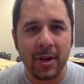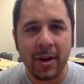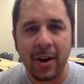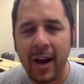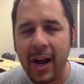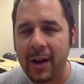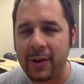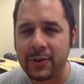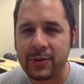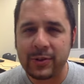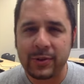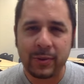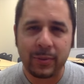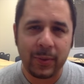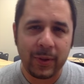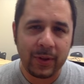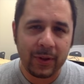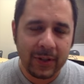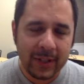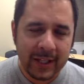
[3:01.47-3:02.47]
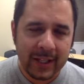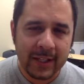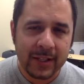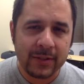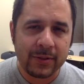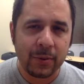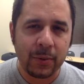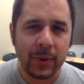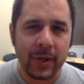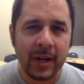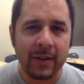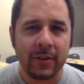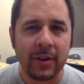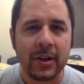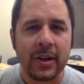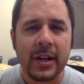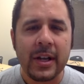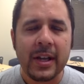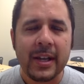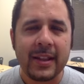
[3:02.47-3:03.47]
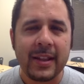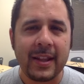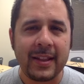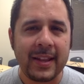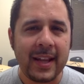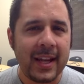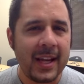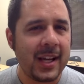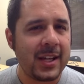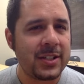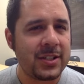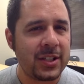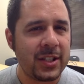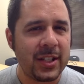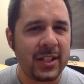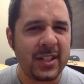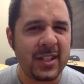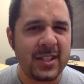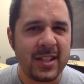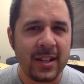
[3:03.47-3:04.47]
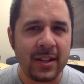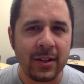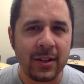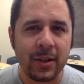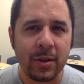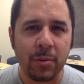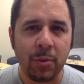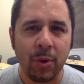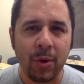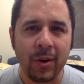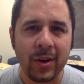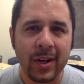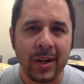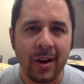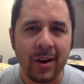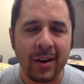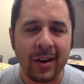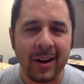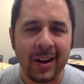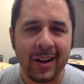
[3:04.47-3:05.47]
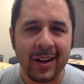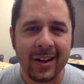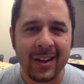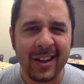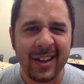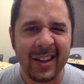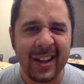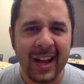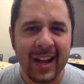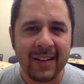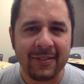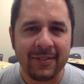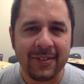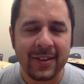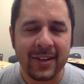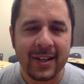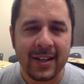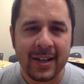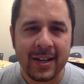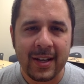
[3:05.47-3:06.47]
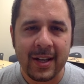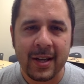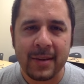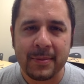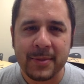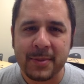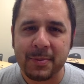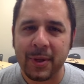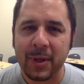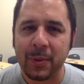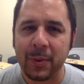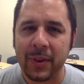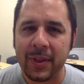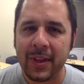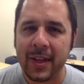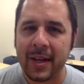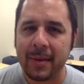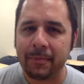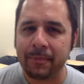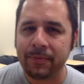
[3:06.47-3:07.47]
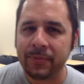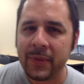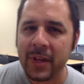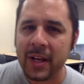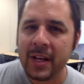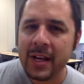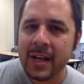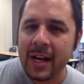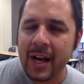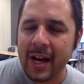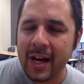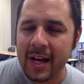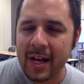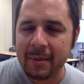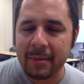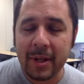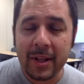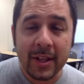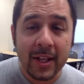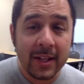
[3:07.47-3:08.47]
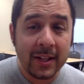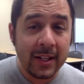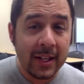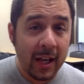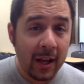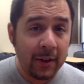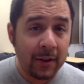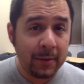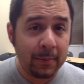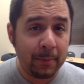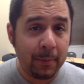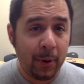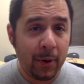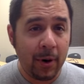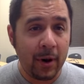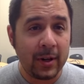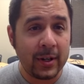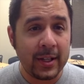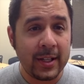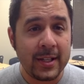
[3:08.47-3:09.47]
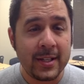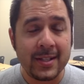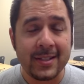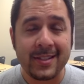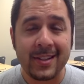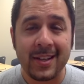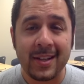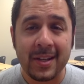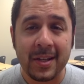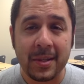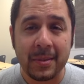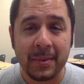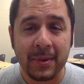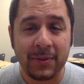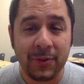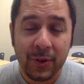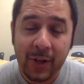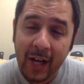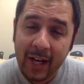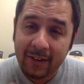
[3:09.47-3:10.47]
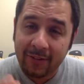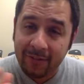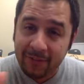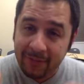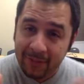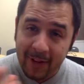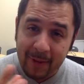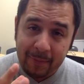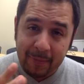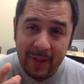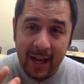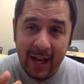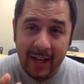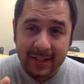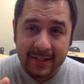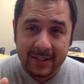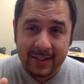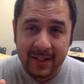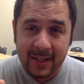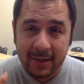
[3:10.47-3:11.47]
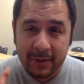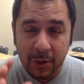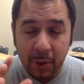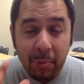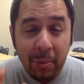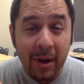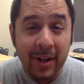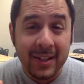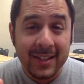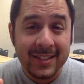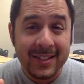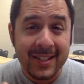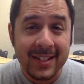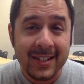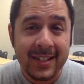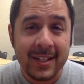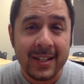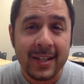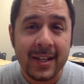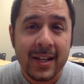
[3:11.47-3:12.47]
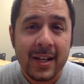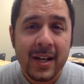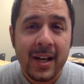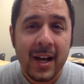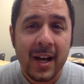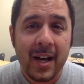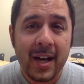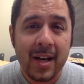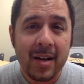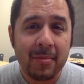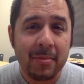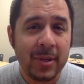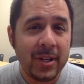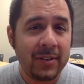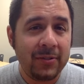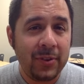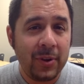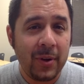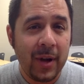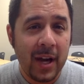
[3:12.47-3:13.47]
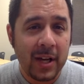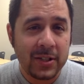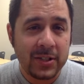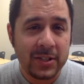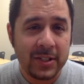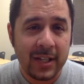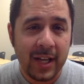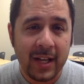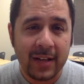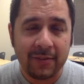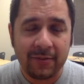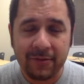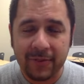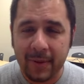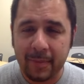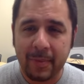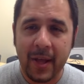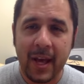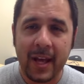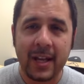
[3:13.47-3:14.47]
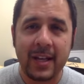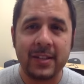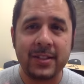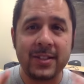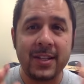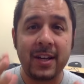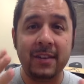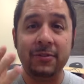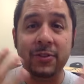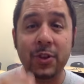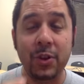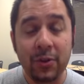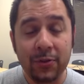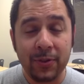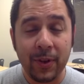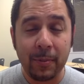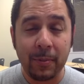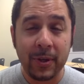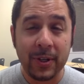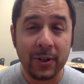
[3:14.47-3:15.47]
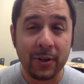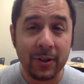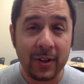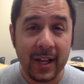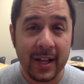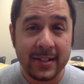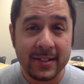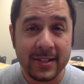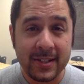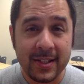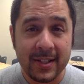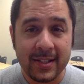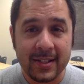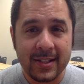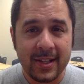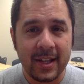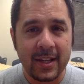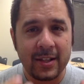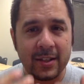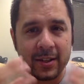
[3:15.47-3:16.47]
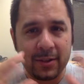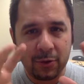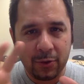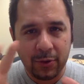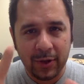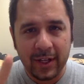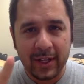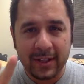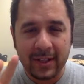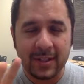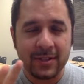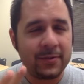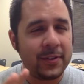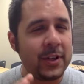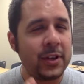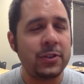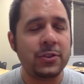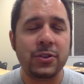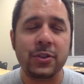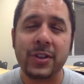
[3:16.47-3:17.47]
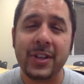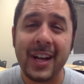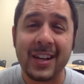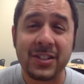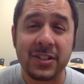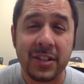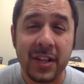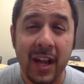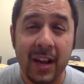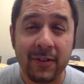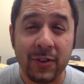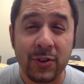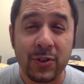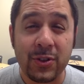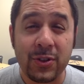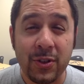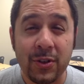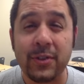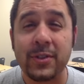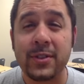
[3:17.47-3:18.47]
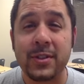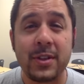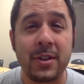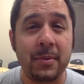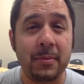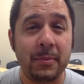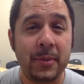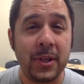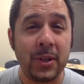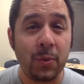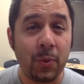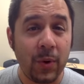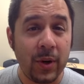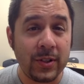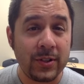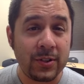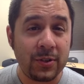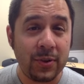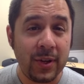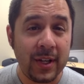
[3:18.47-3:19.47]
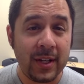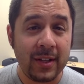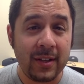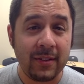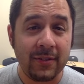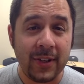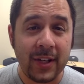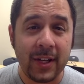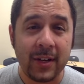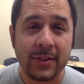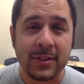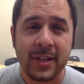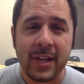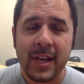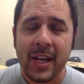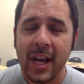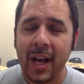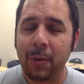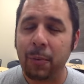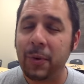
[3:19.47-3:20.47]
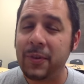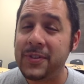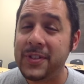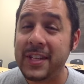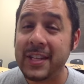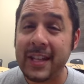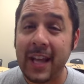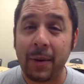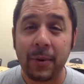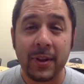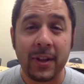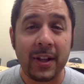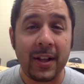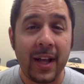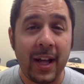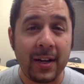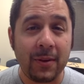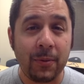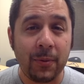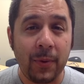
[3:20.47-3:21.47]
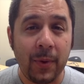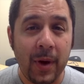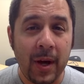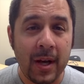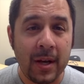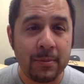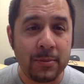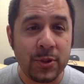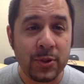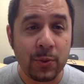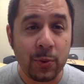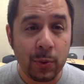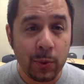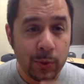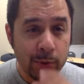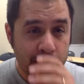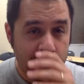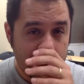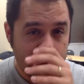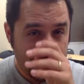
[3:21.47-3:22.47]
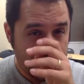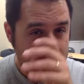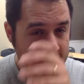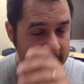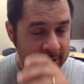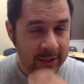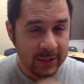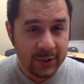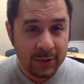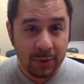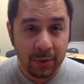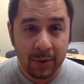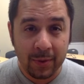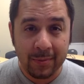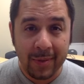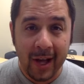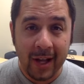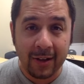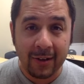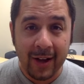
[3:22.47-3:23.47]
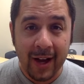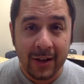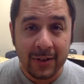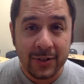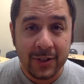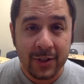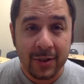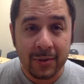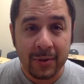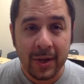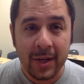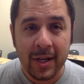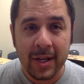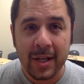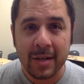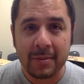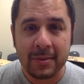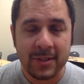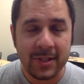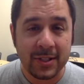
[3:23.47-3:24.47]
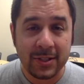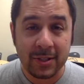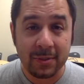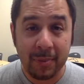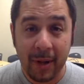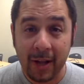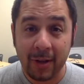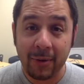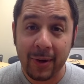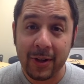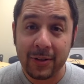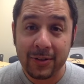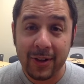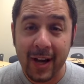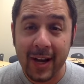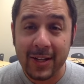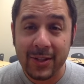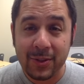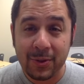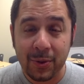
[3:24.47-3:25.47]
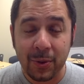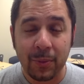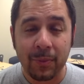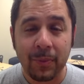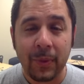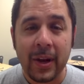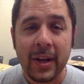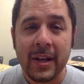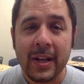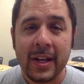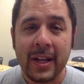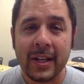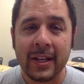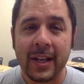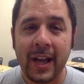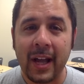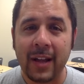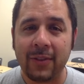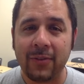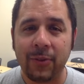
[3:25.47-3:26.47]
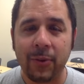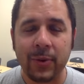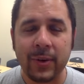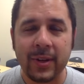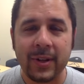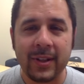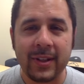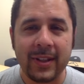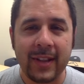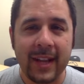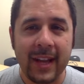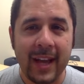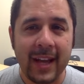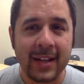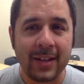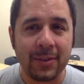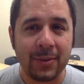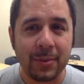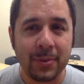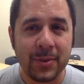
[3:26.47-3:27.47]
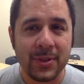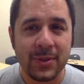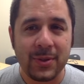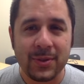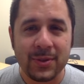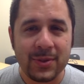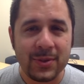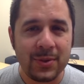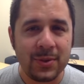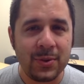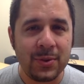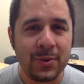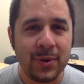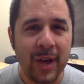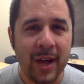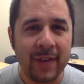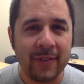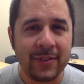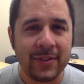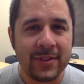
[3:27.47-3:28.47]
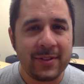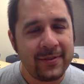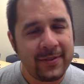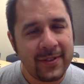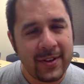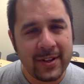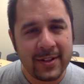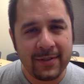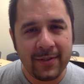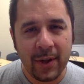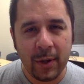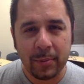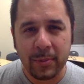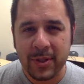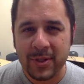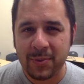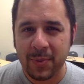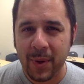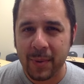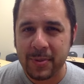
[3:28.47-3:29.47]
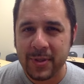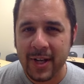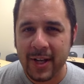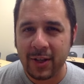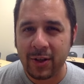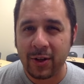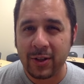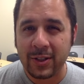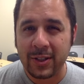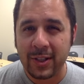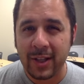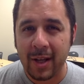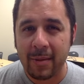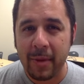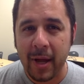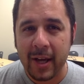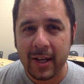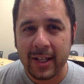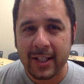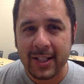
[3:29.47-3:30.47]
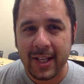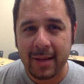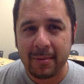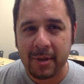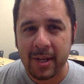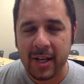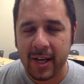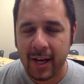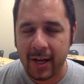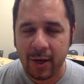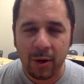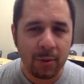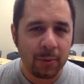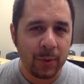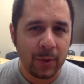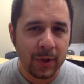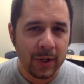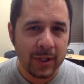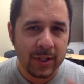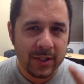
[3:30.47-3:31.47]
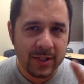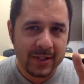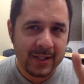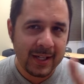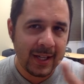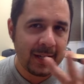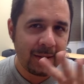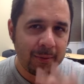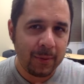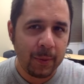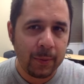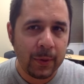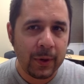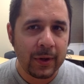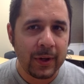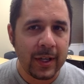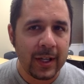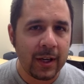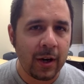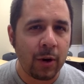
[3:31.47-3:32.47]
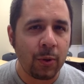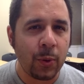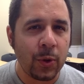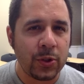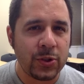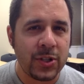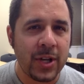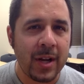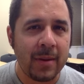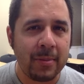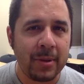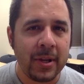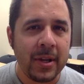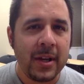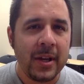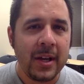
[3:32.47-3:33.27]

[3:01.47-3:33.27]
in our house or with our kids or whatever, that they actually get to see a little more in our life and speak with them. And then the other part is if you kind of flip that, no pun intended, but if you actually kind of flip that, instead of you flipping your lessons and creating these videos, you could actually have your students be the ones creating the videos. And we've seen that with a lot of schools. There's actually a school in Palo Alto. It's actually Palo Alto High School in California. They had a group of students who have developed this website called Club Academia. I know we're going to see it when we're in our workshop